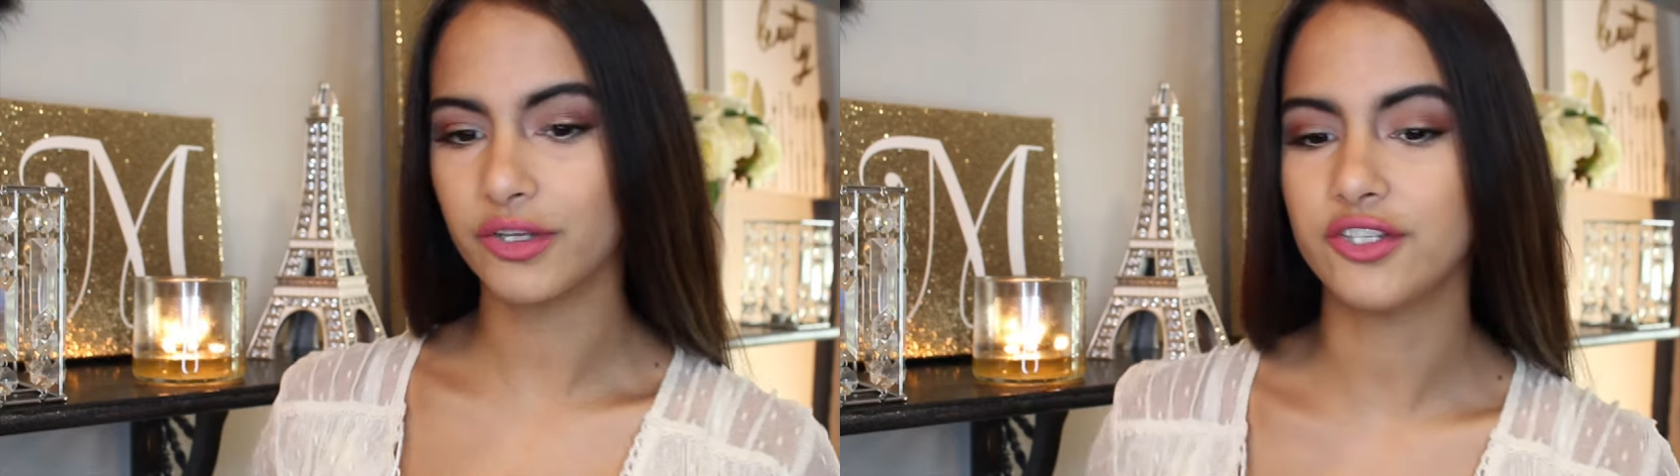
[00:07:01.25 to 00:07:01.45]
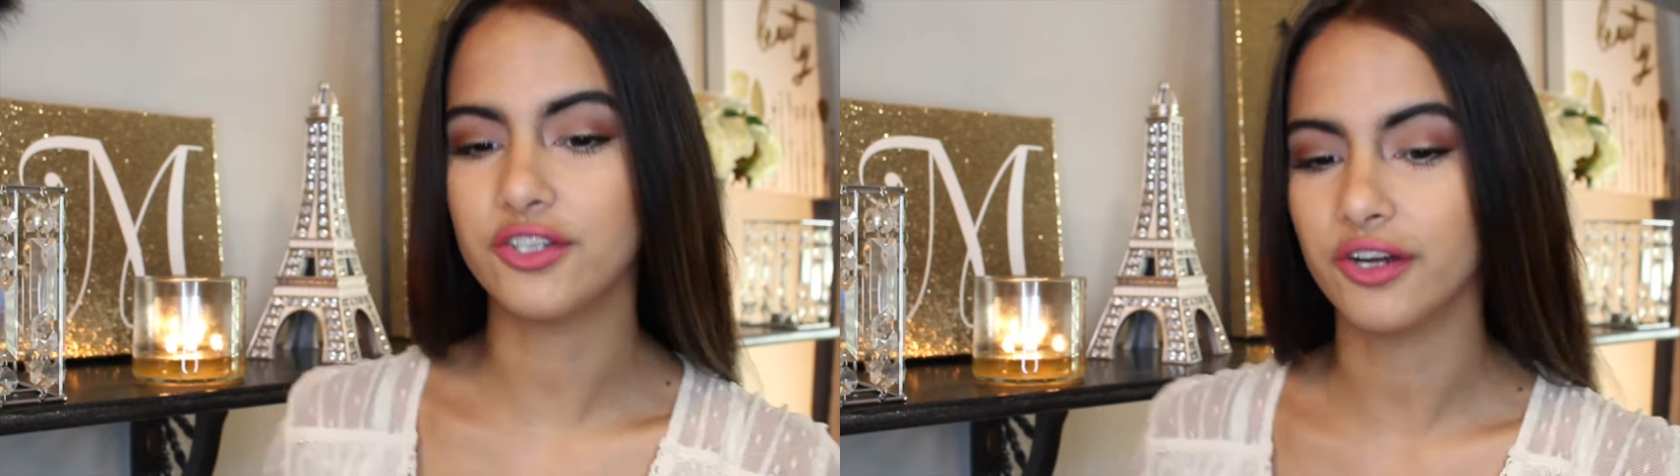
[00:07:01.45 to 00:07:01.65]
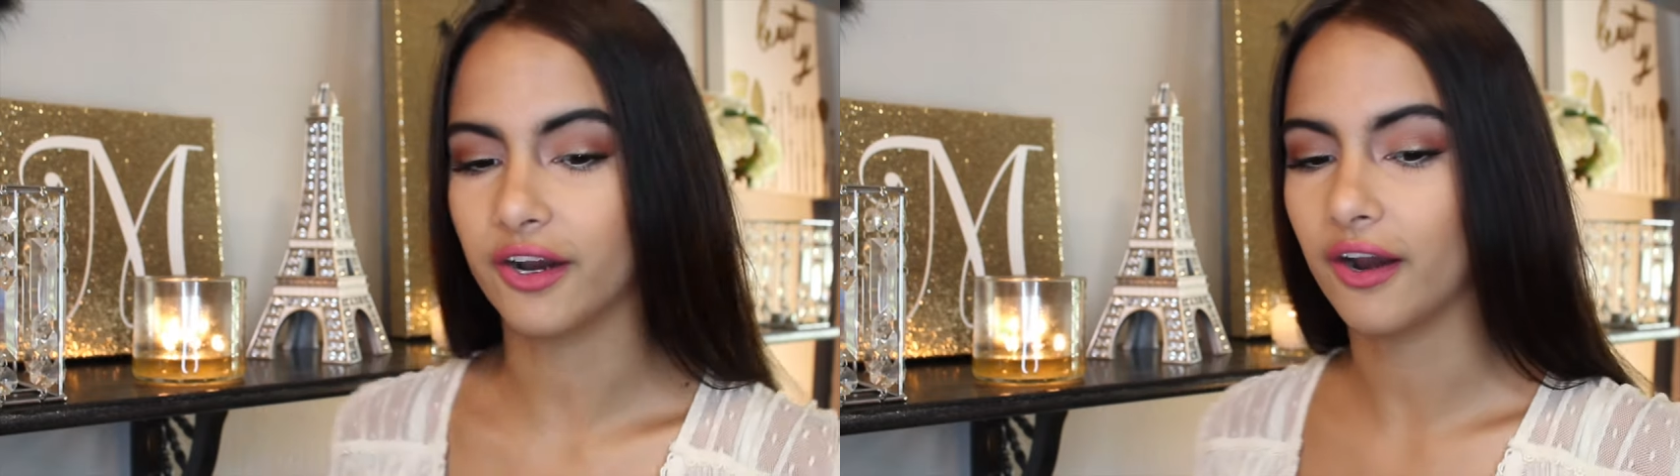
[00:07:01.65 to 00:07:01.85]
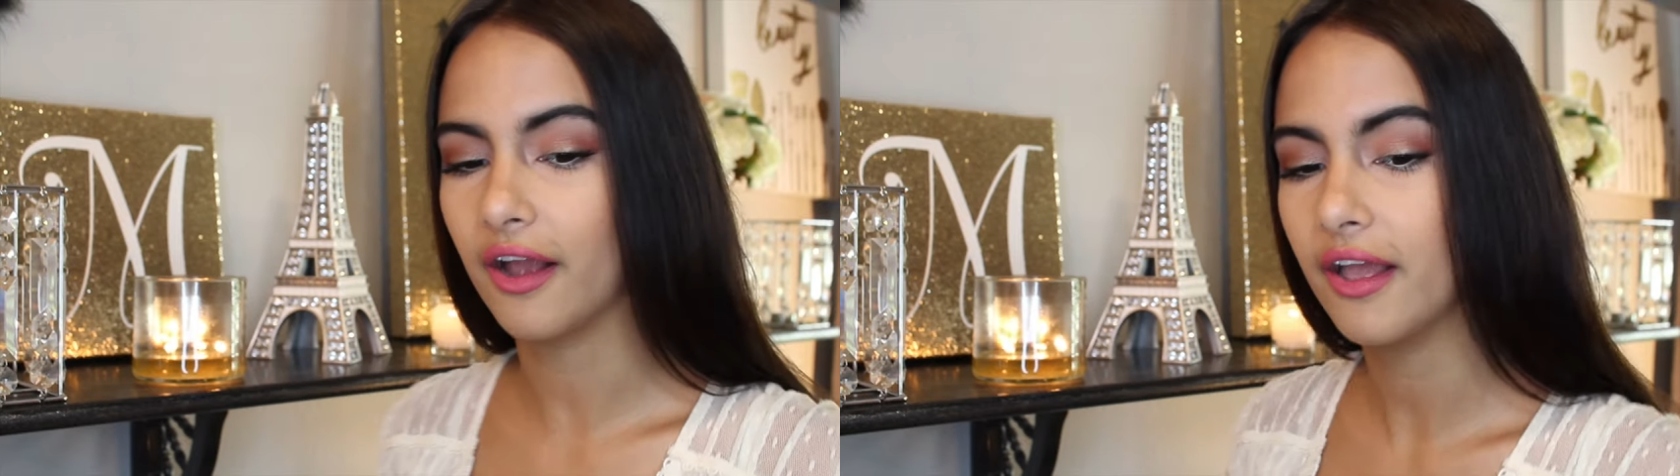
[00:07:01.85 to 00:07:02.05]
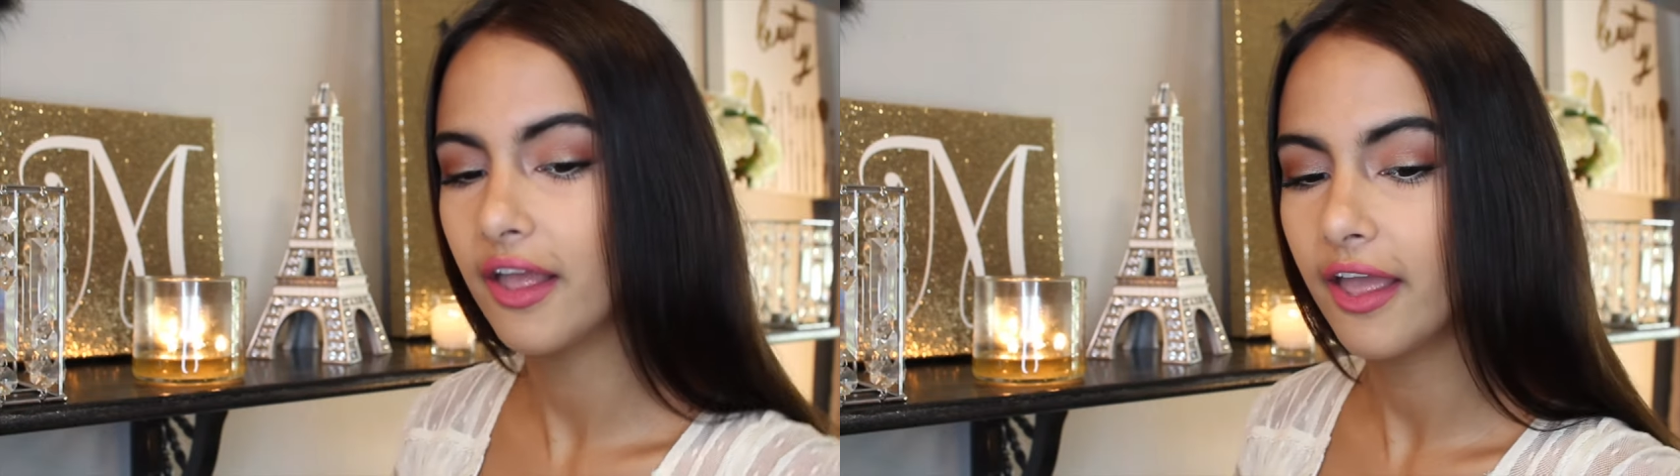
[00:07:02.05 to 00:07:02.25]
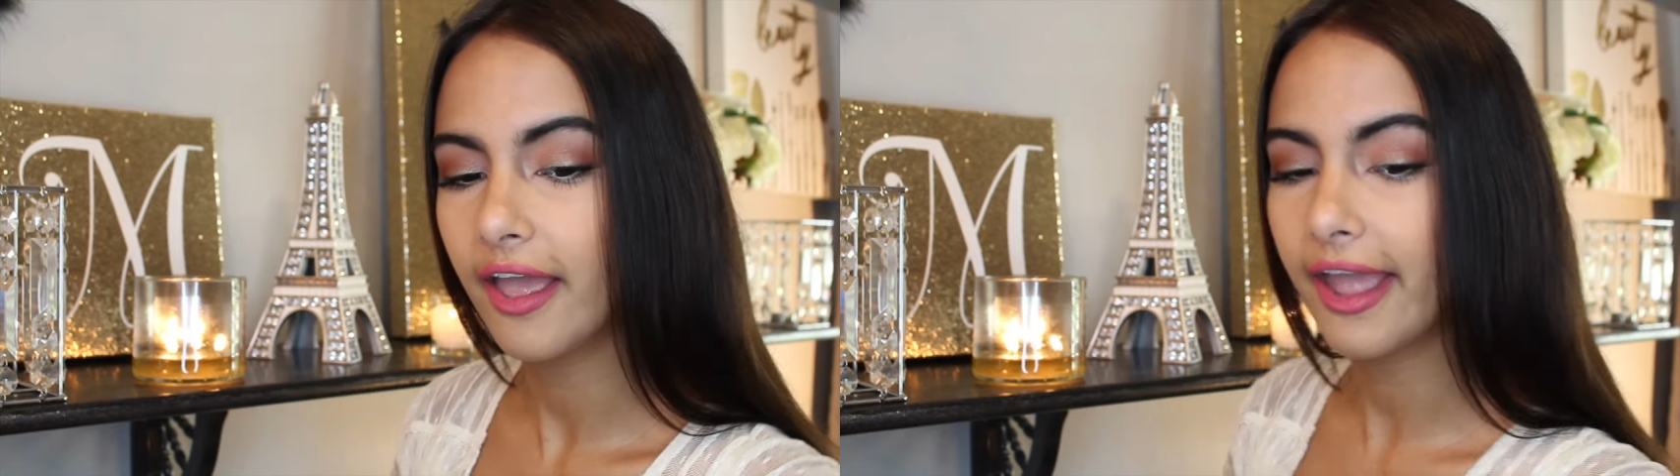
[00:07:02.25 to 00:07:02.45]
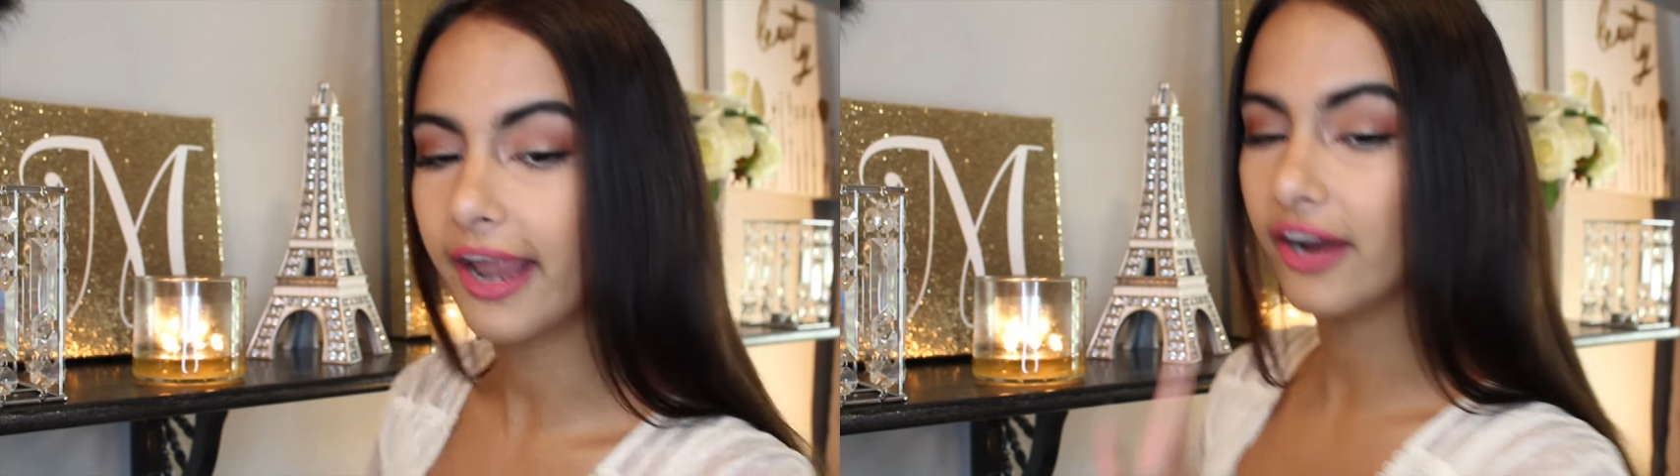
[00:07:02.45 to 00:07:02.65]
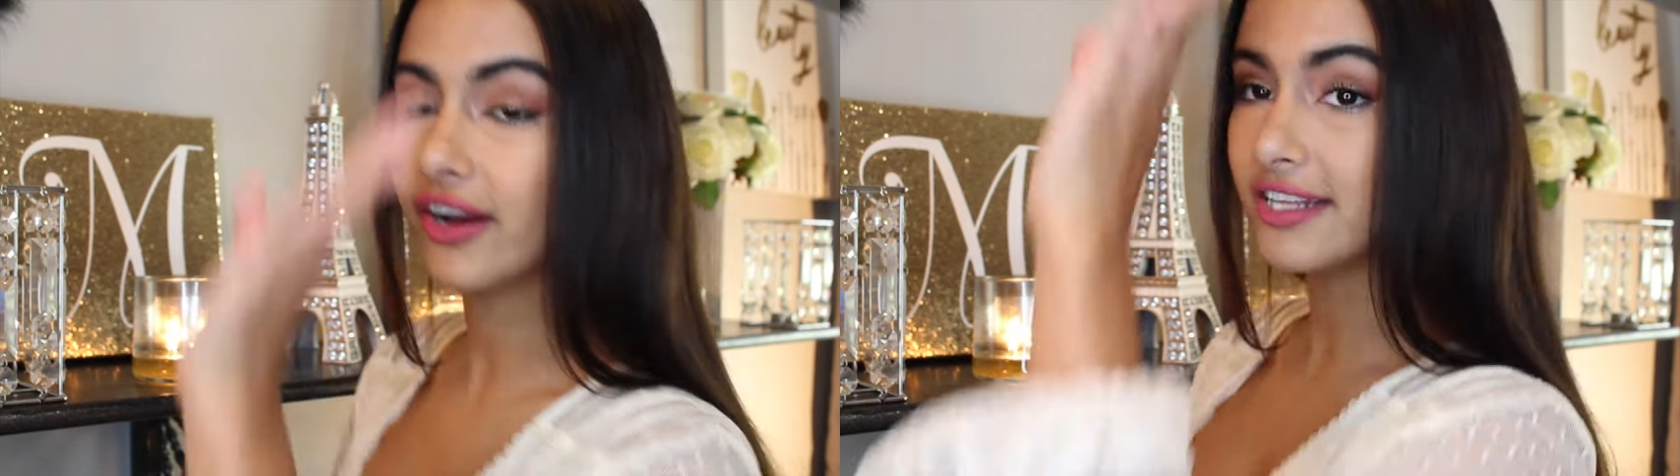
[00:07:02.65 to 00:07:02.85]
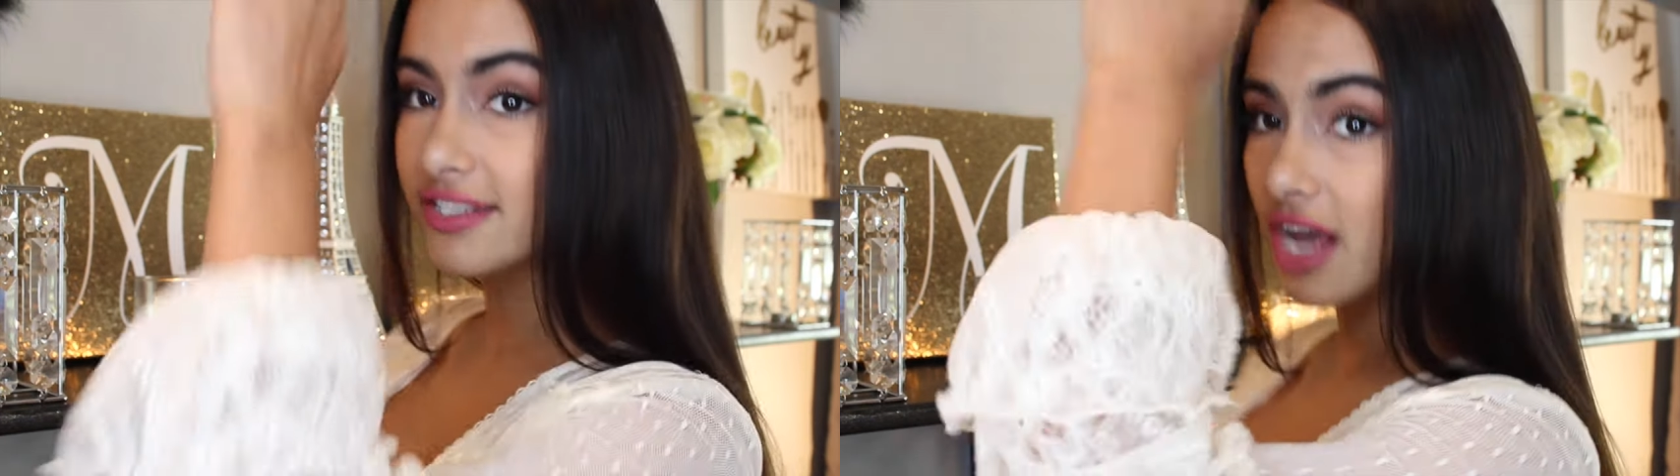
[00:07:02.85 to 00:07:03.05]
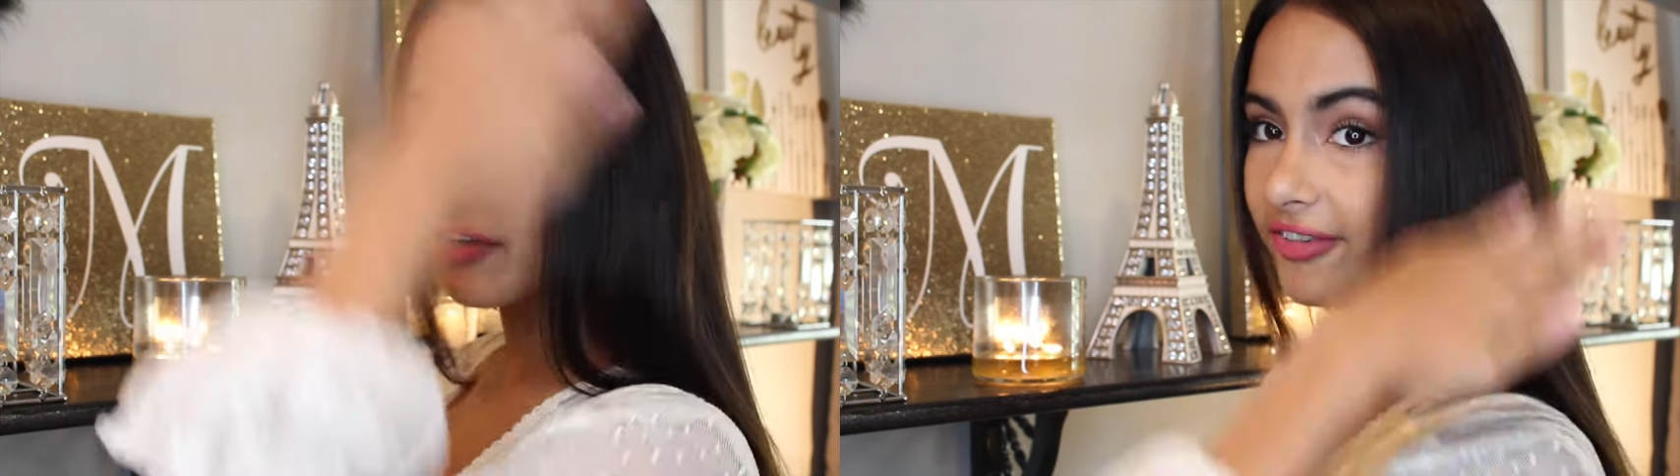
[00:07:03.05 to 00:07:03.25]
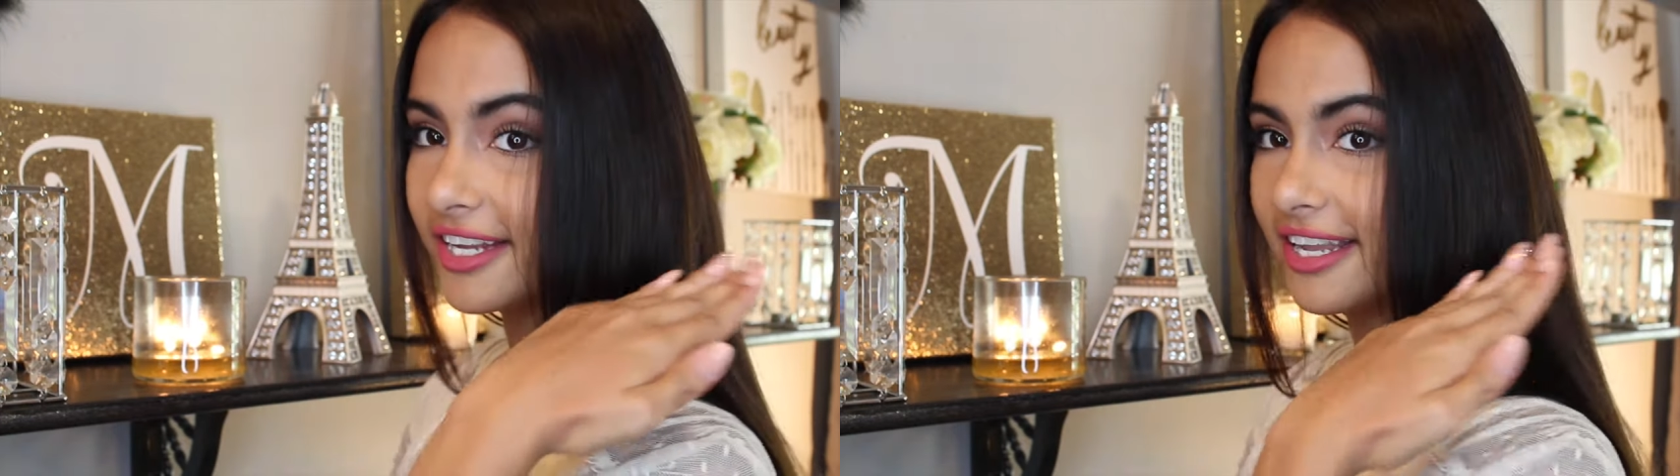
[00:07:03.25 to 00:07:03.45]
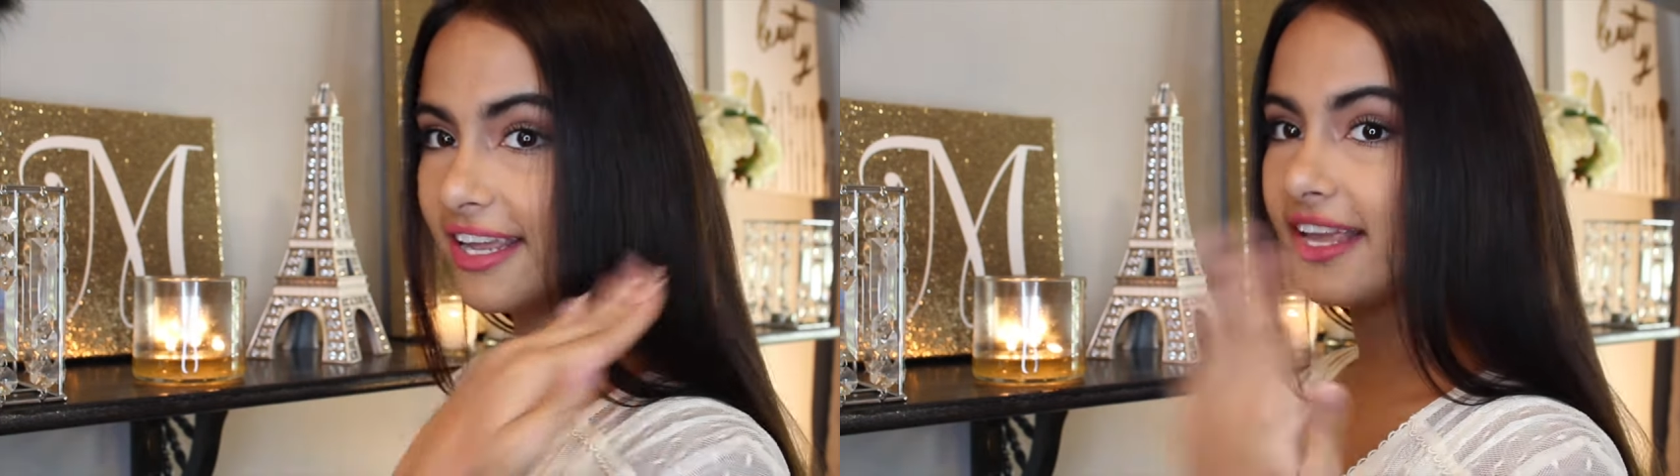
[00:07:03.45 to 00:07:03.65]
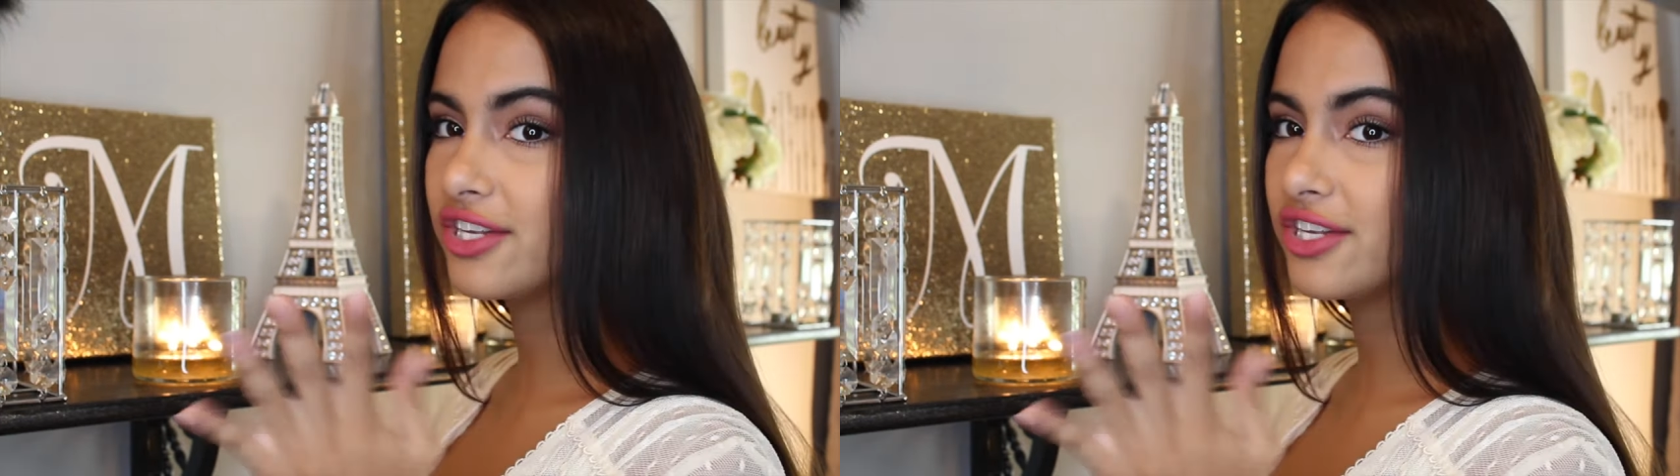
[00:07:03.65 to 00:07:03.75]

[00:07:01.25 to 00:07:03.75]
once your hair is covering it,